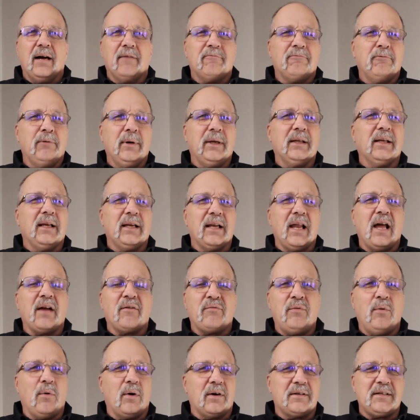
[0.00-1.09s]
Really like
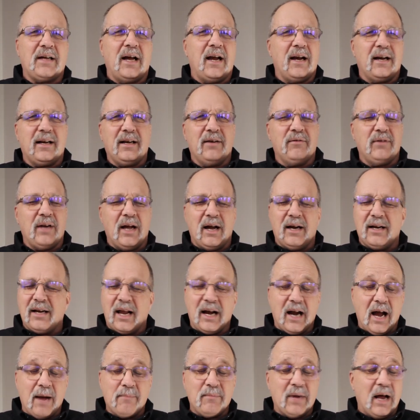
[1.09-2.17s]
Fortnite,
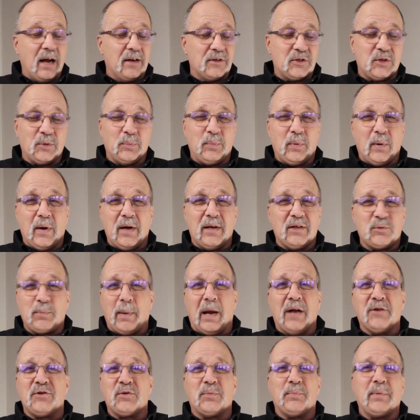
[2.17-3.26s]
and I'm not
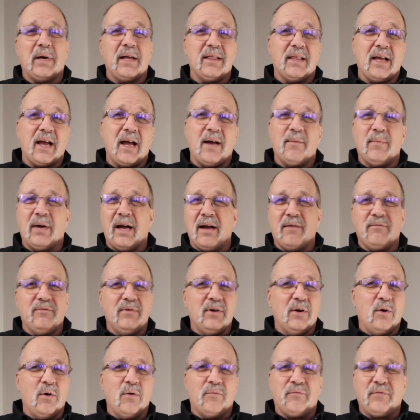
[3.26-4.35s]
sponsored by them. I have
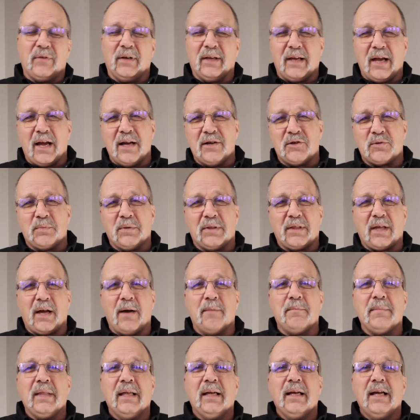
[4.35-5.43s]
no affiliation with
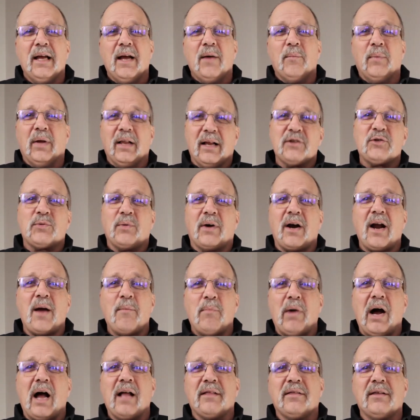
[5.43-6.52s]
them, but that's where I
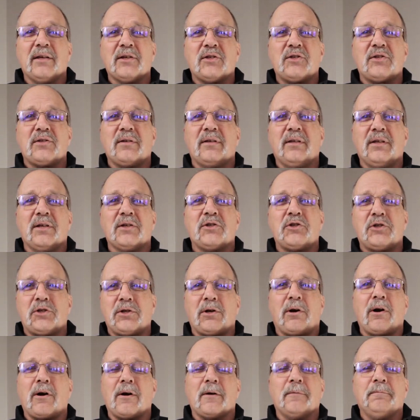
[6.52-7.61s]
bought this
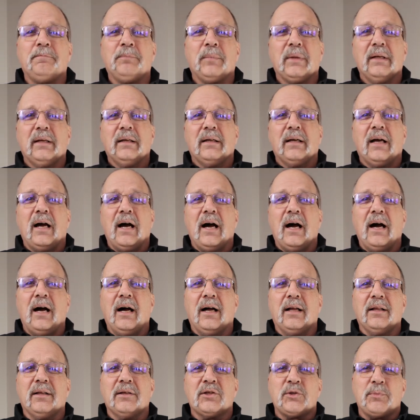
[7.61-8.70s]
shirt.
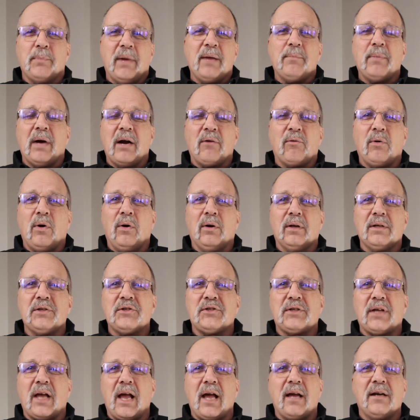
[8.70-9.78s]
It's made by Roland
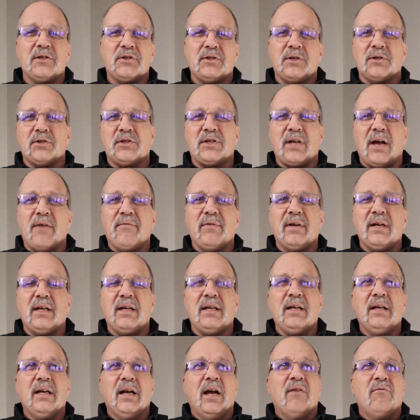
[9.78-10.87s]
Sands. It's their
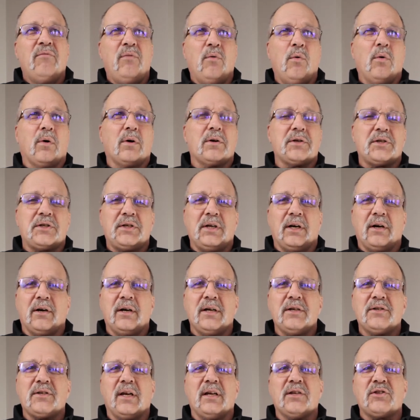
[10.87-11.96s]
74
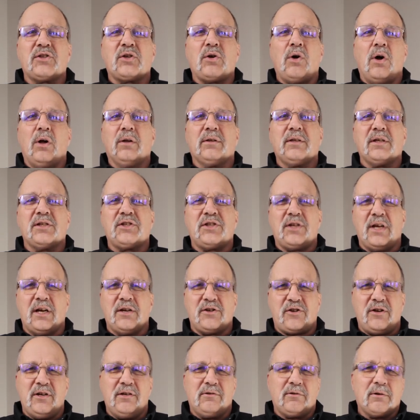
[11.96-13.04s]
series, and it's called the
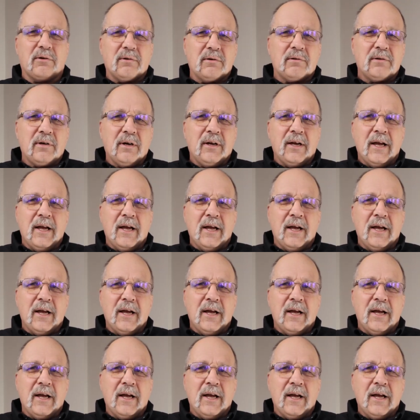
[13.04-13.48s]
Cerrito.